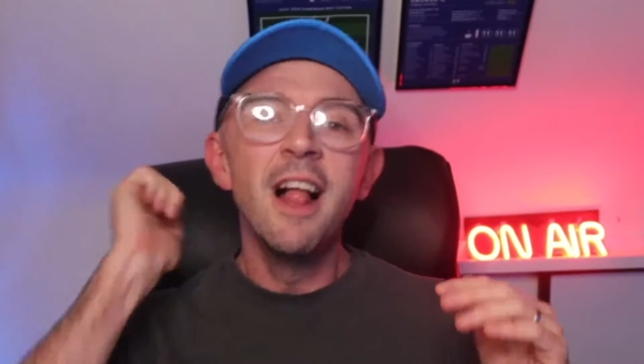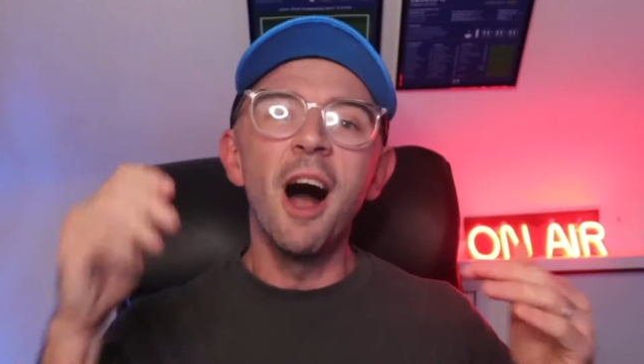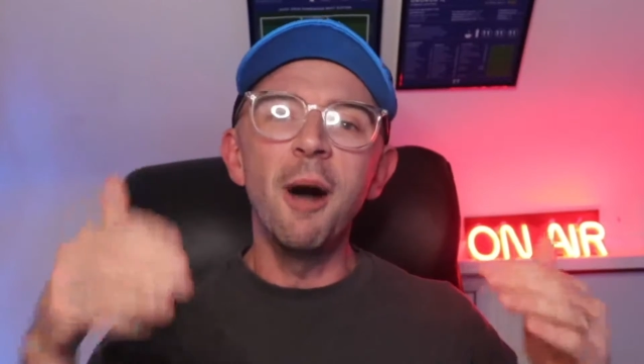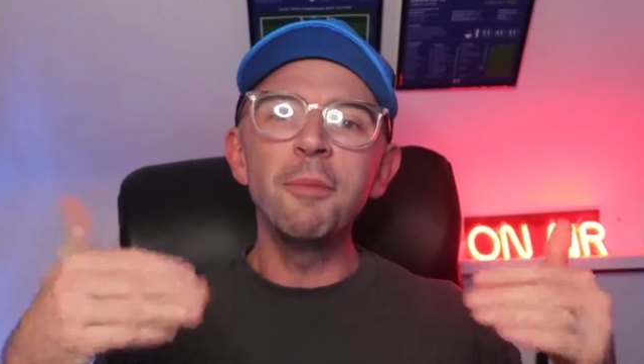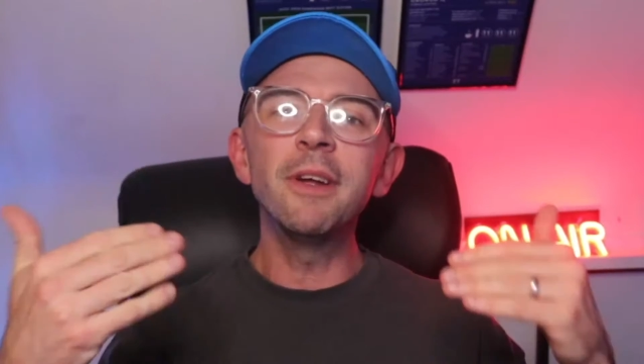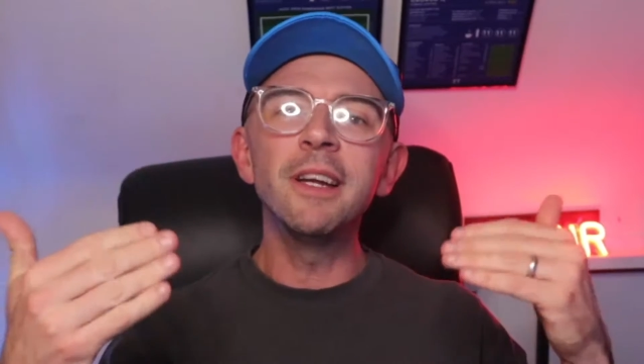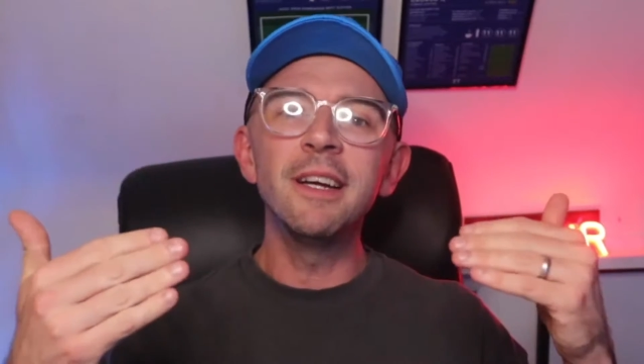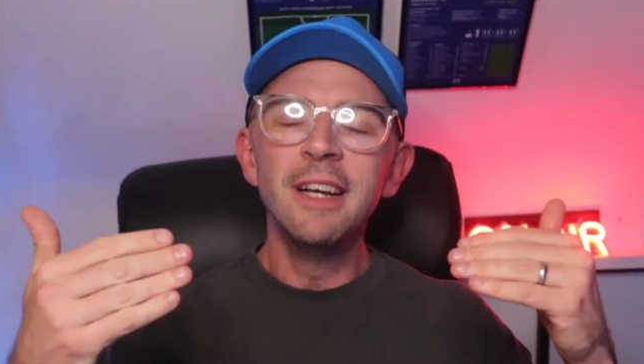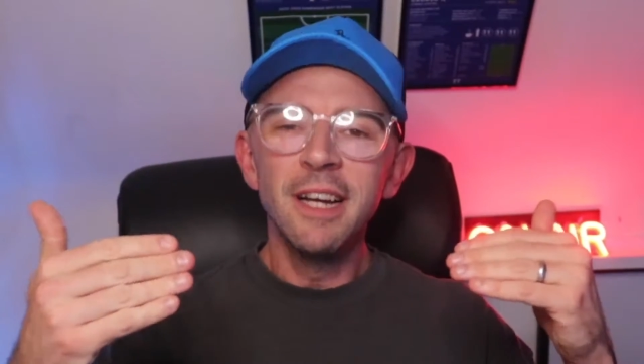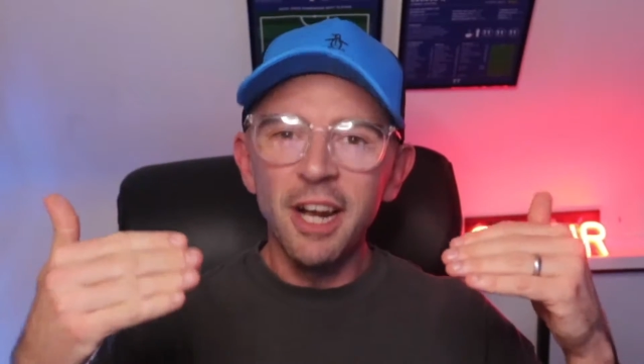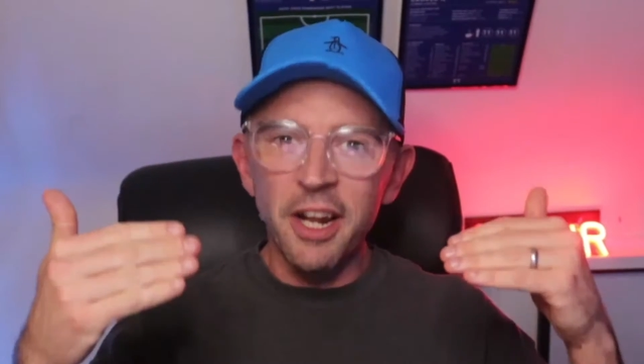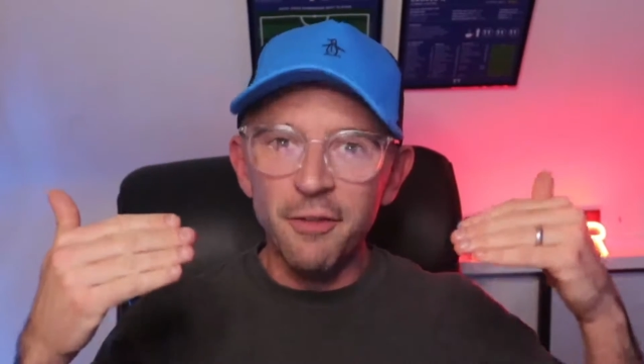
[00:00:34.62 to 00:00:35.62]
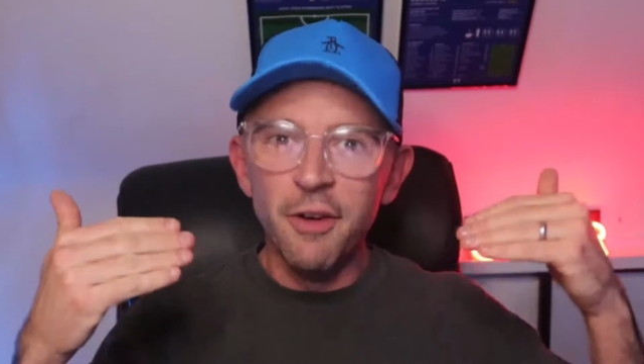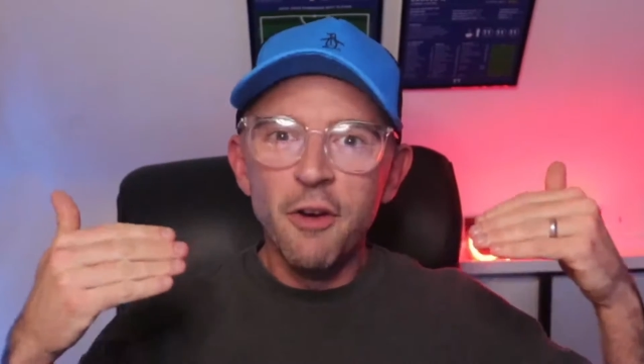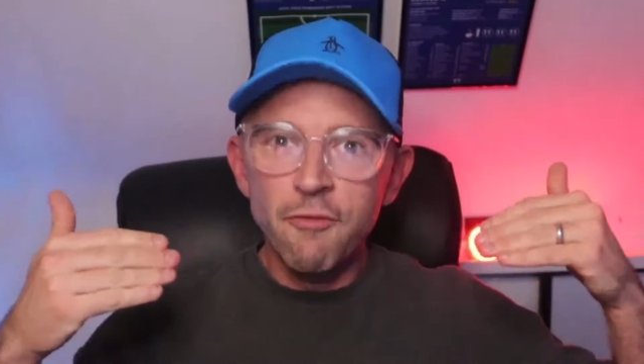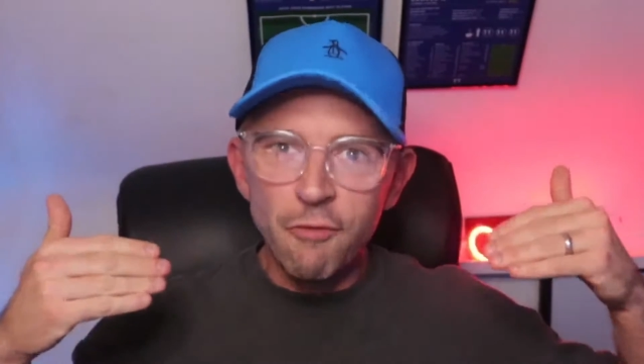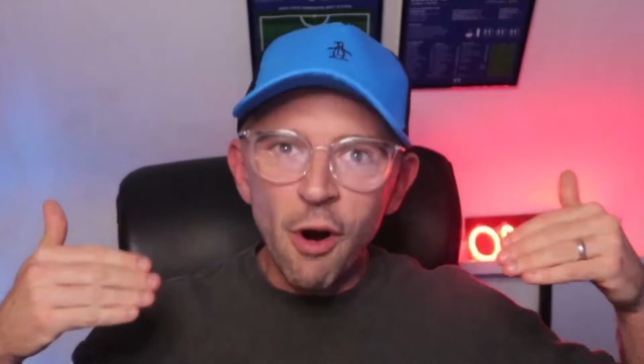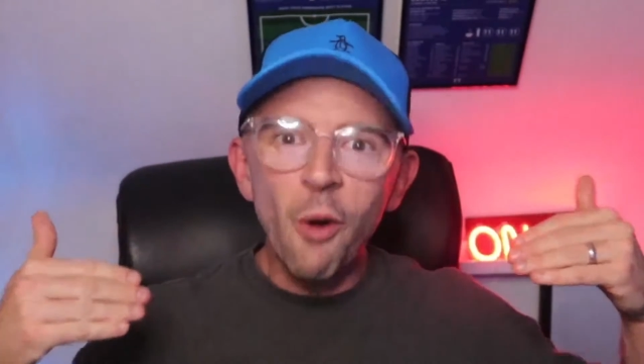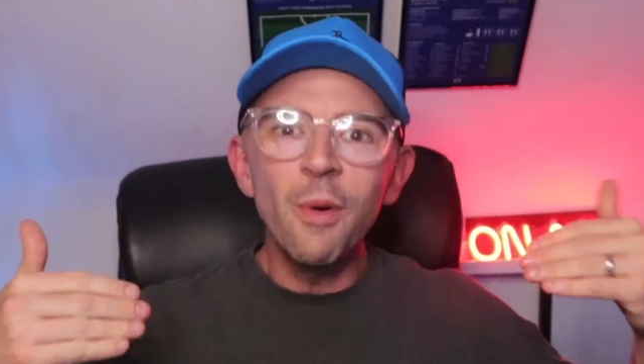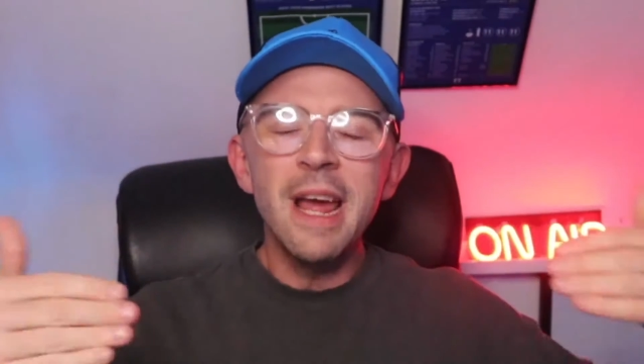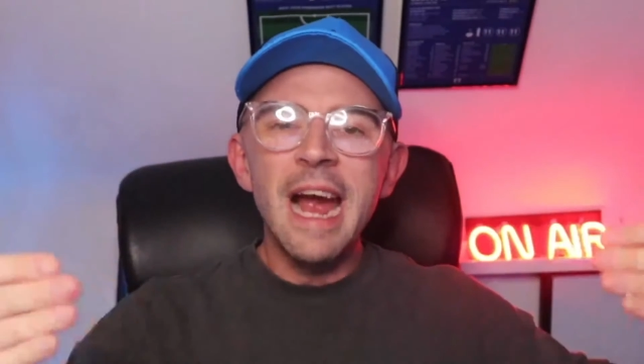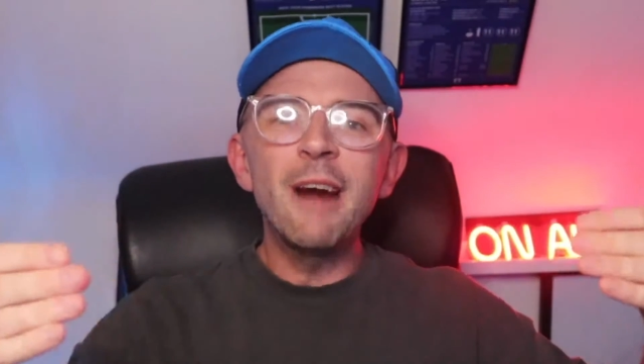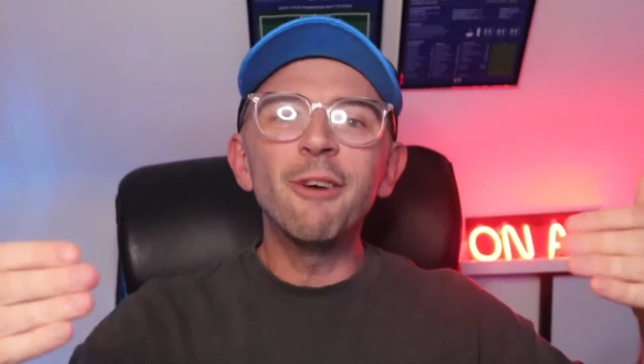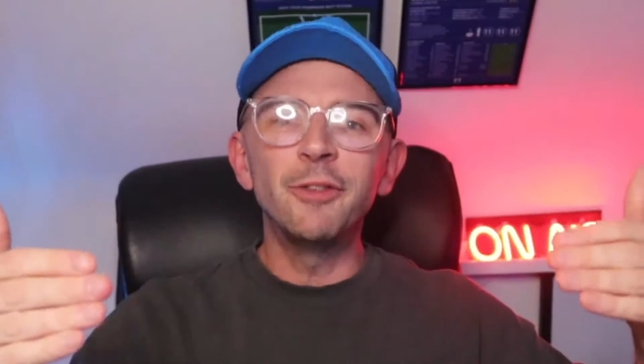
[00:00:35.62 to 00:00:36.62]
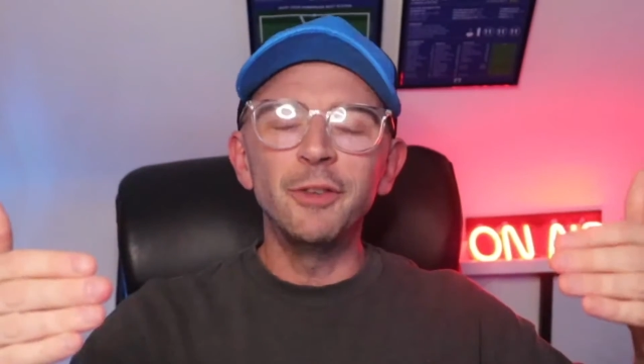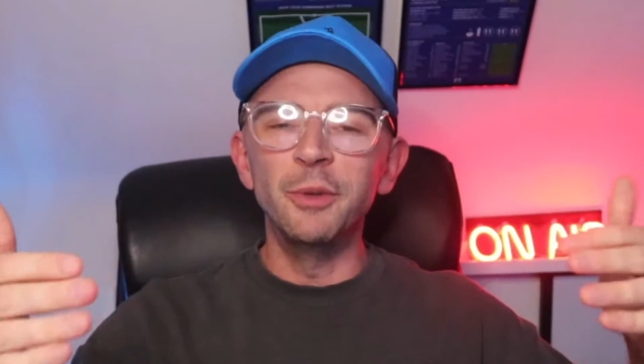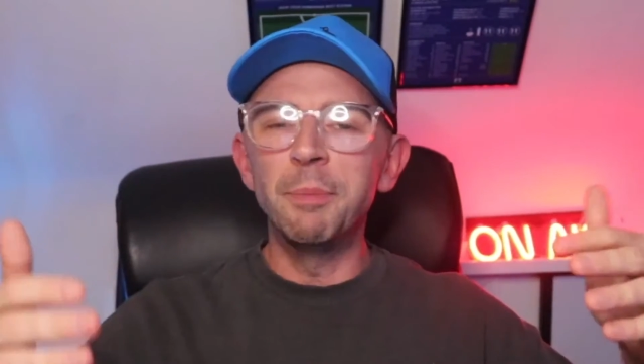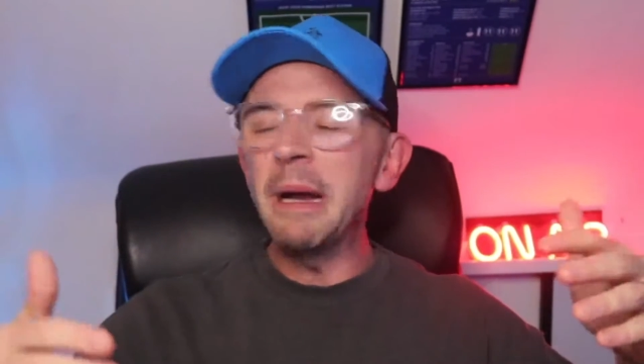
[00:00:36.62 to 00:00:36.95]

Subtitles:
I'm going to kind of roll it out for you.